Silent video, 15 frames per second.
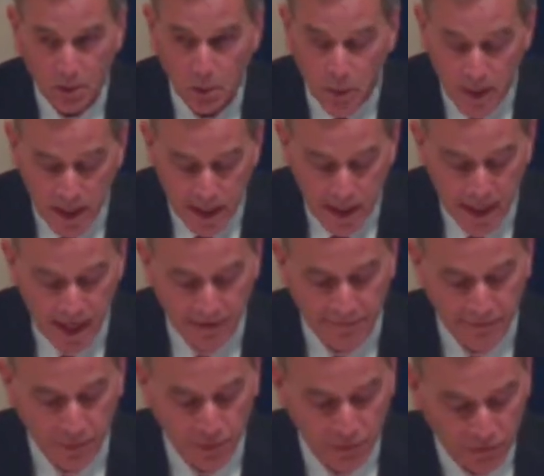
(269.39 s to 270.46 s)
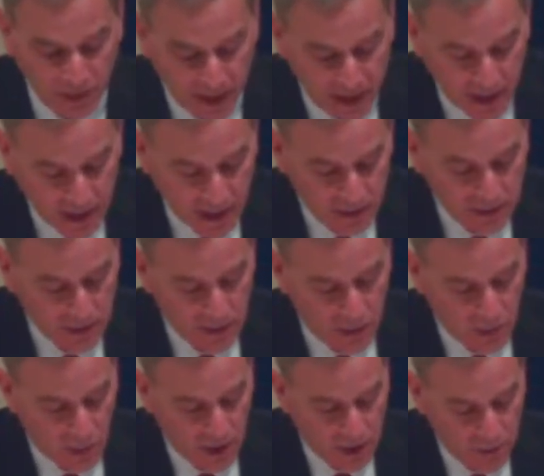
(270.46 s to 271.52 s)
We have forsaken our
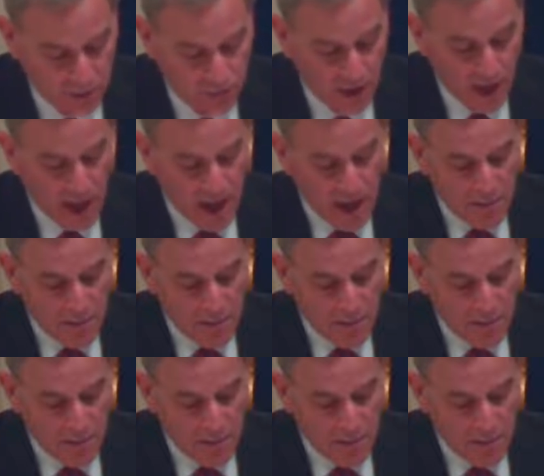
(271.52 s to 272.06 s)
little ones,